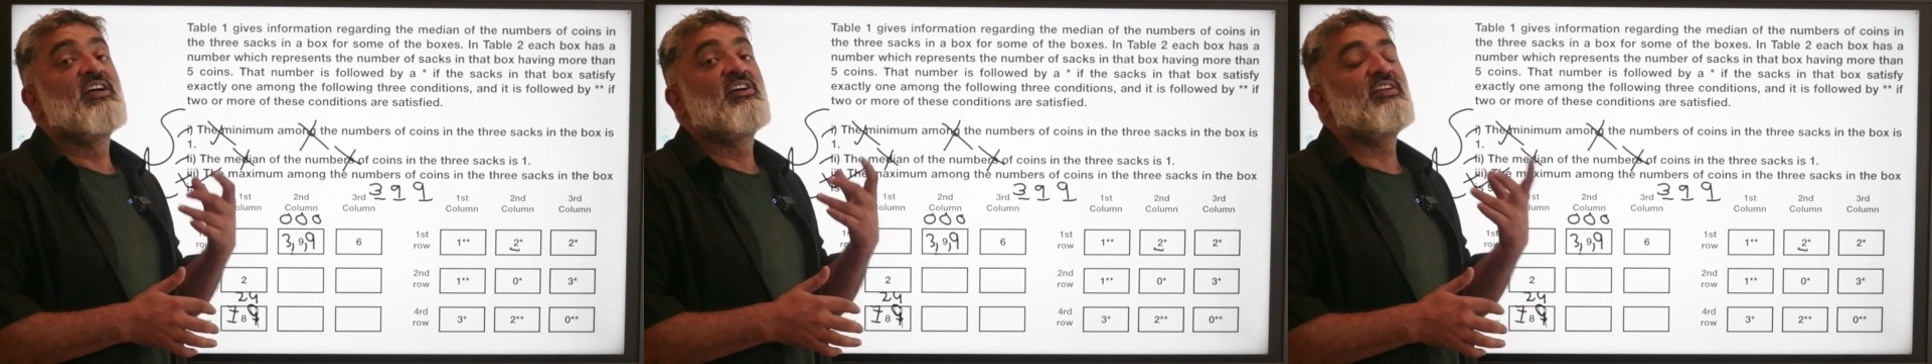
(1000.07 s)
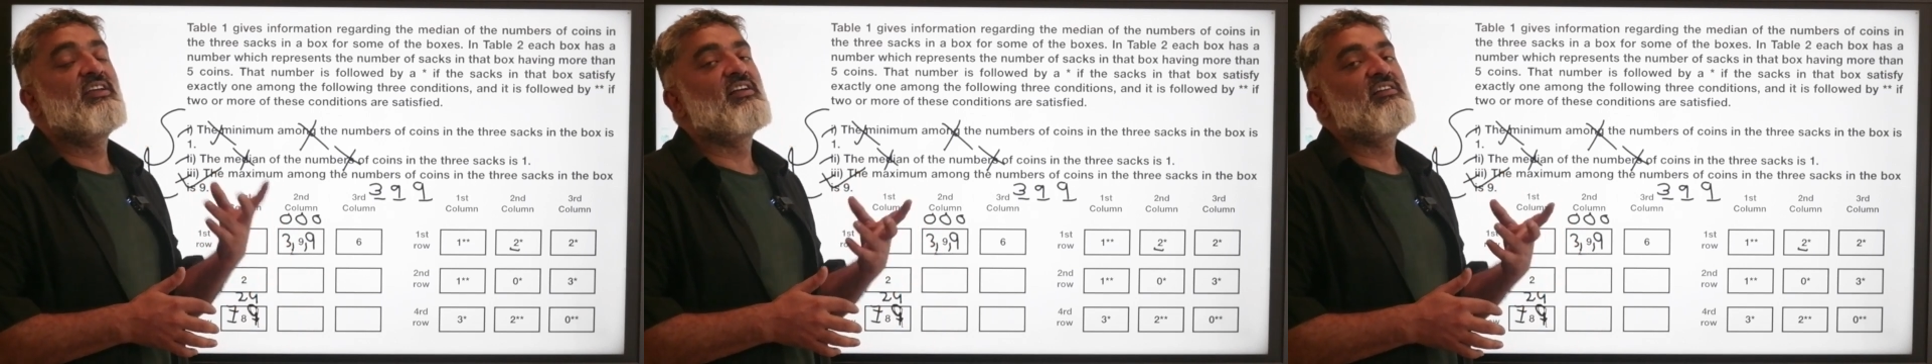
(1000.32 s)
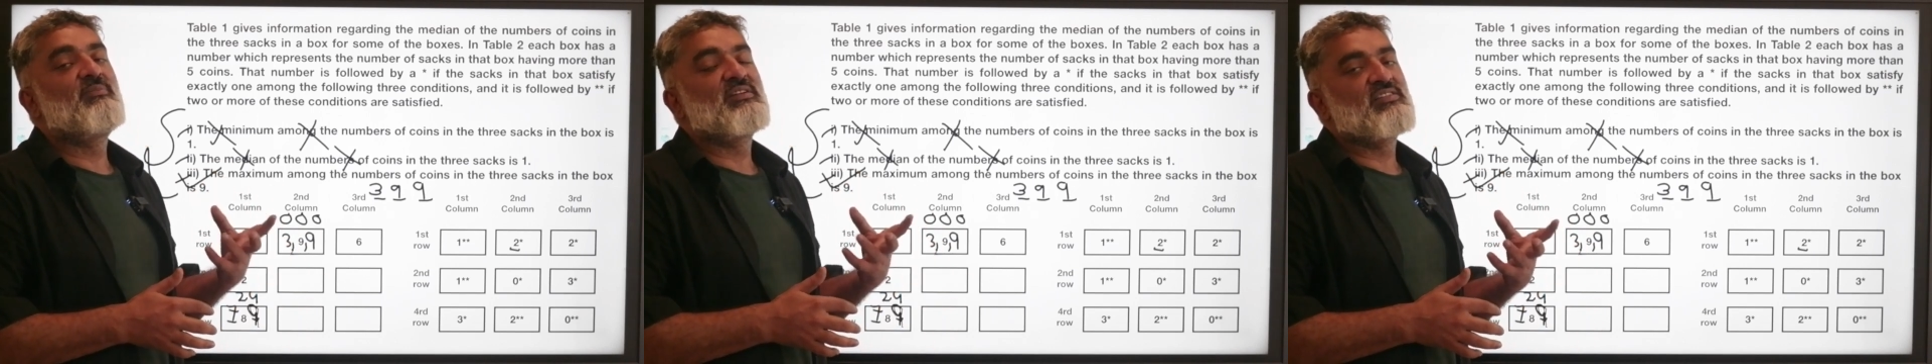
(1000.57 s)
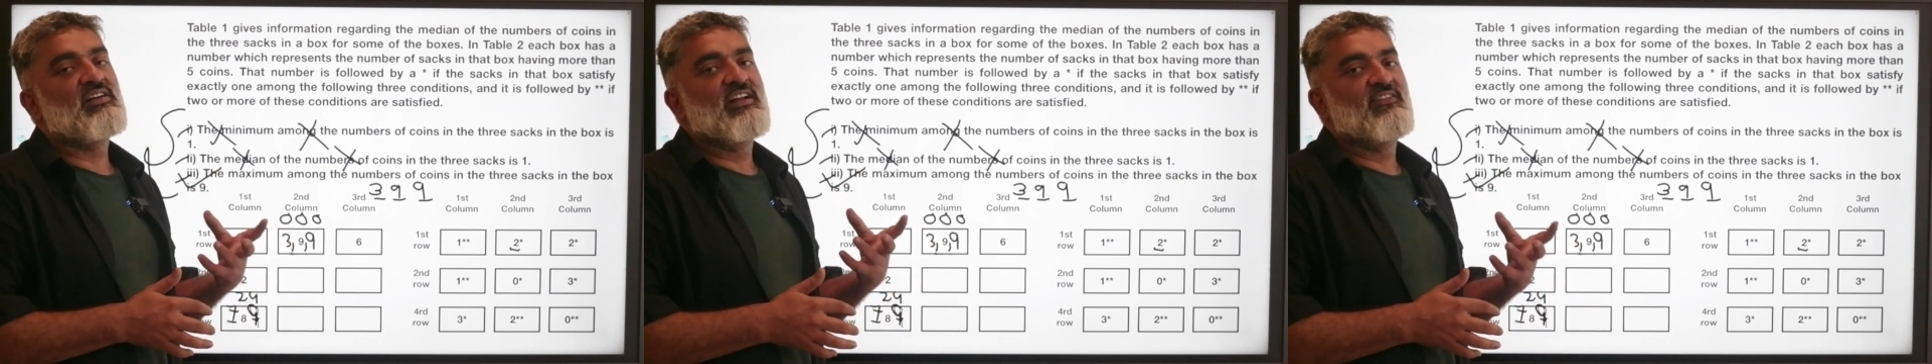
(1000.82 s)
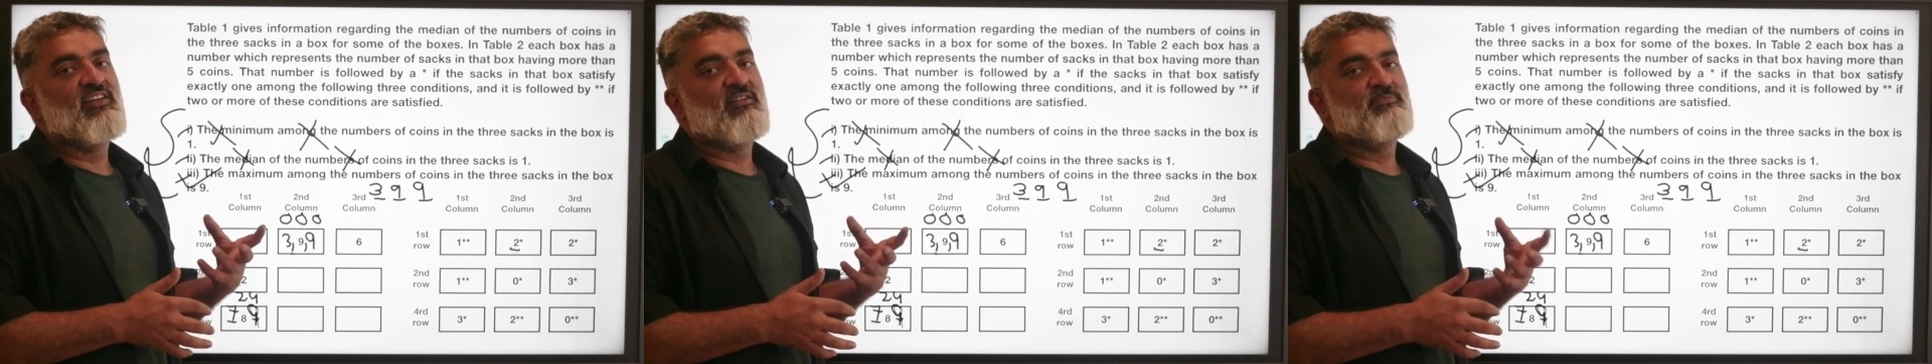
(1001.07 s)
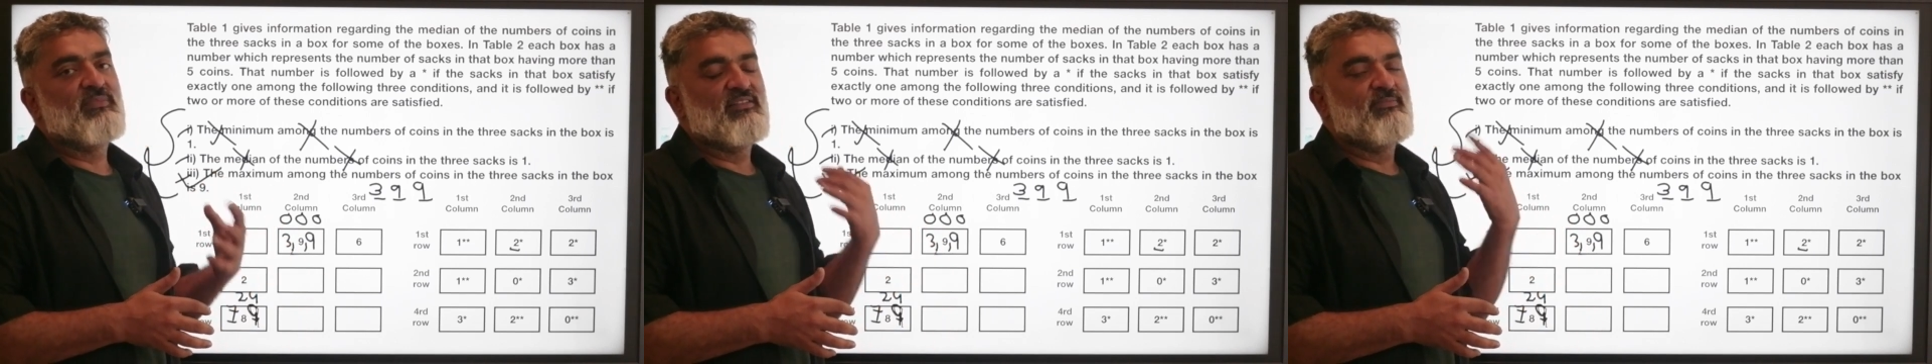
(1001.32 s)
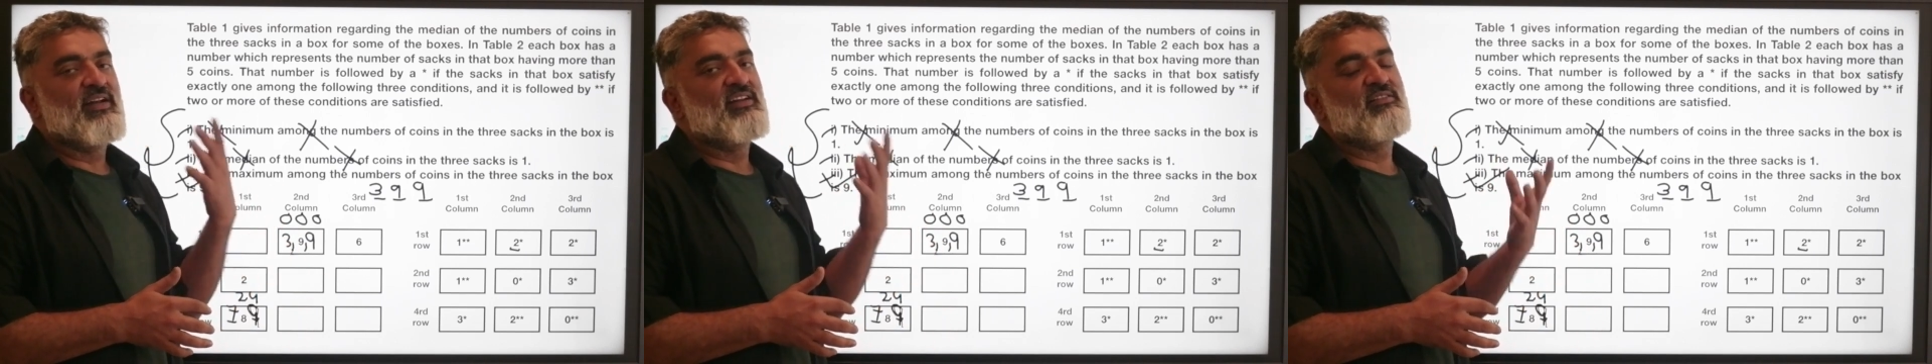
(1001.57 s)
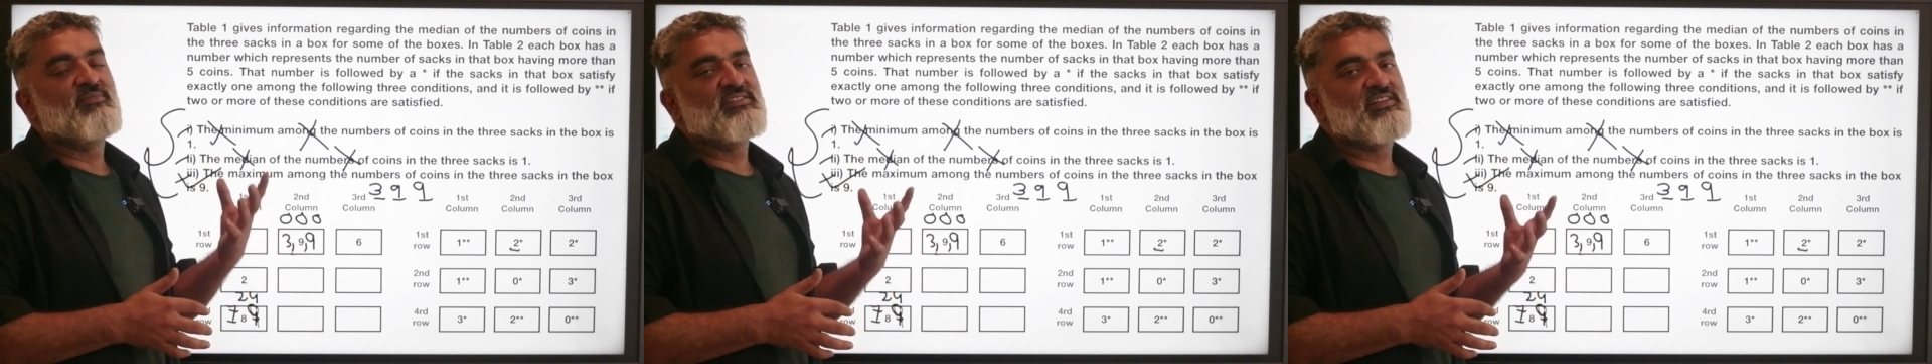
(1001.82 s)
real muscle development,
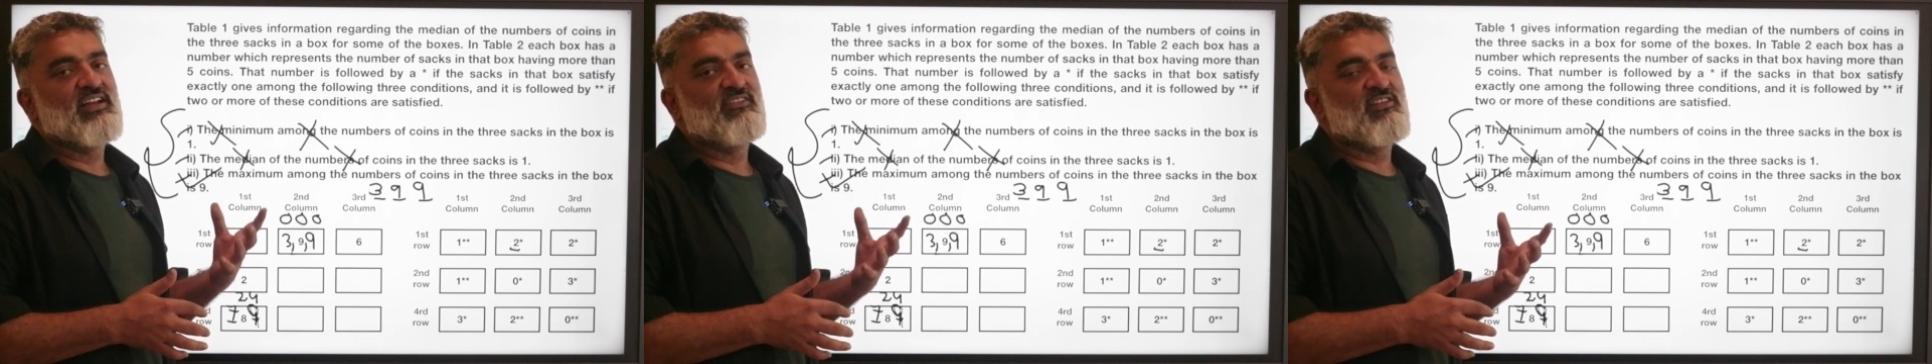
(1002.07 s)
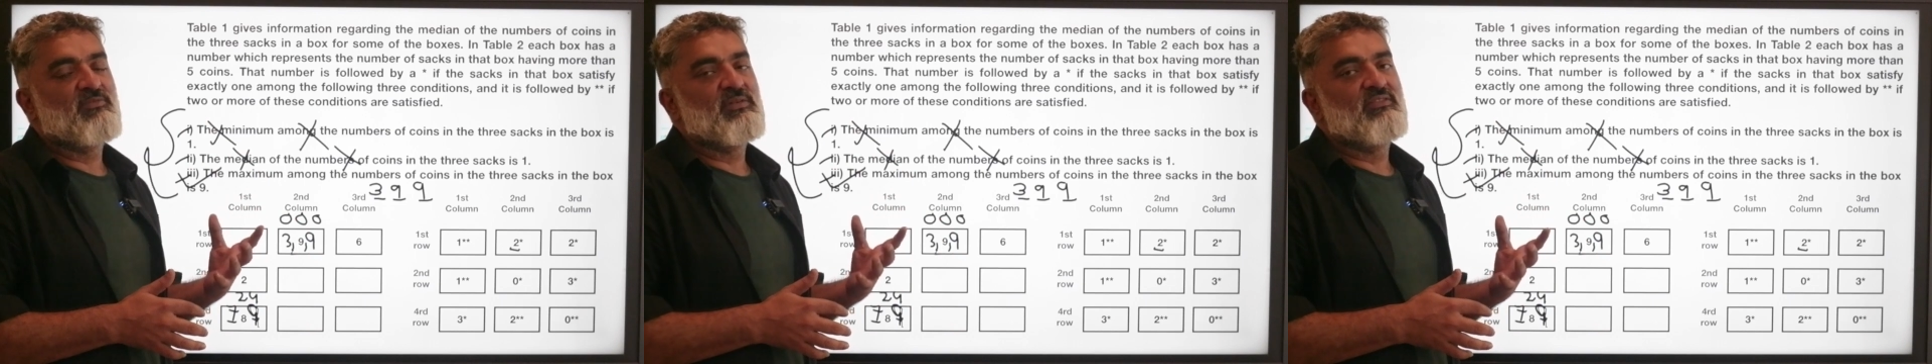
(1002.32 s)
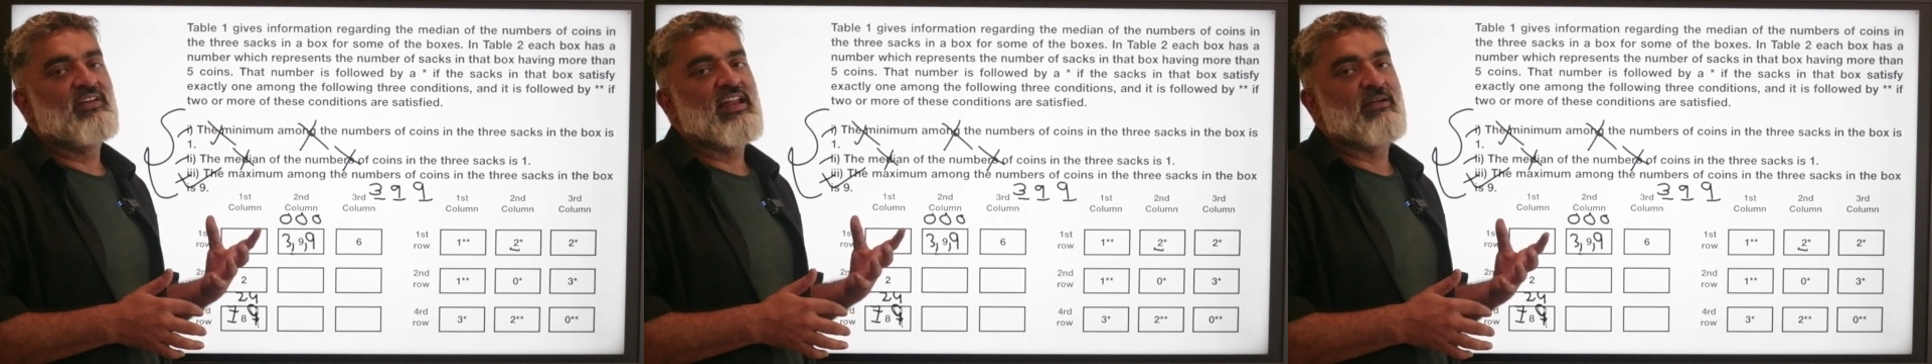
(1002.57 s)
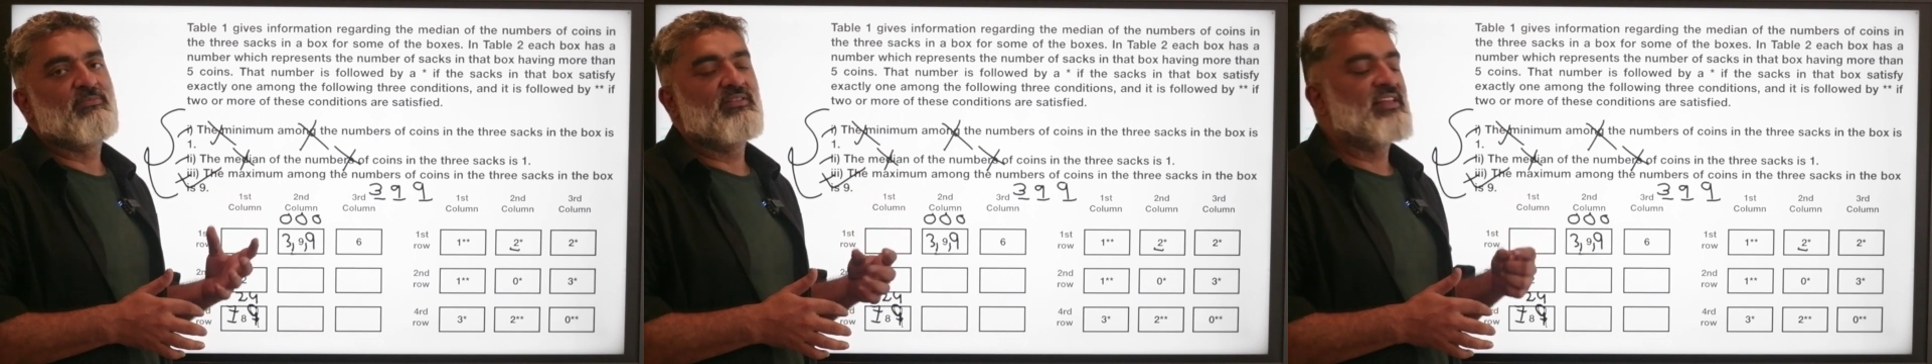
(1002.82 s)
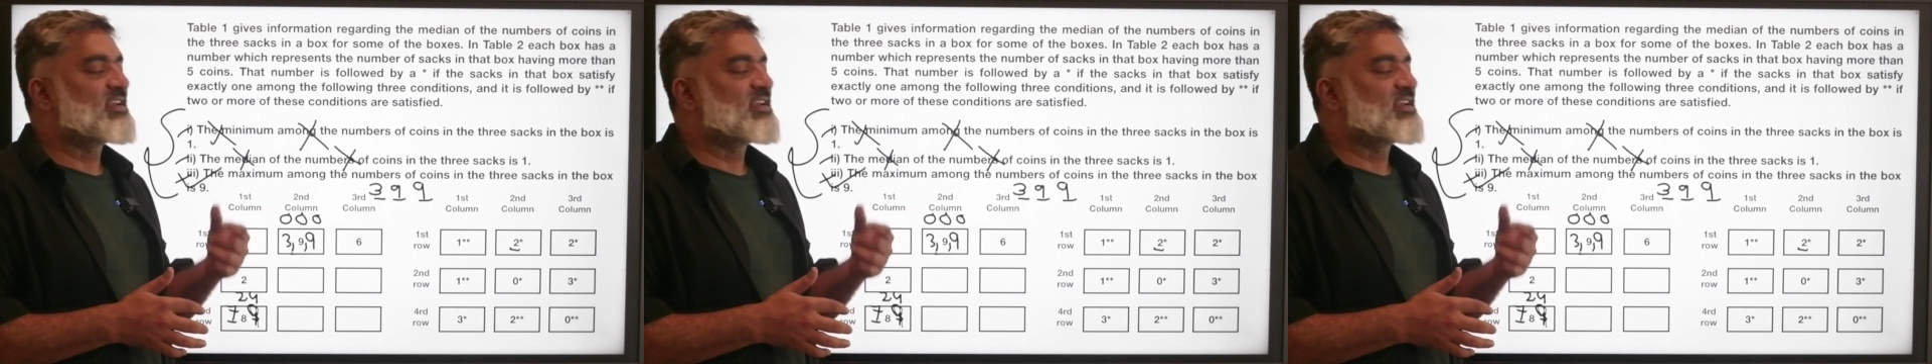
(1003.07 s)
mental muscle development will happen.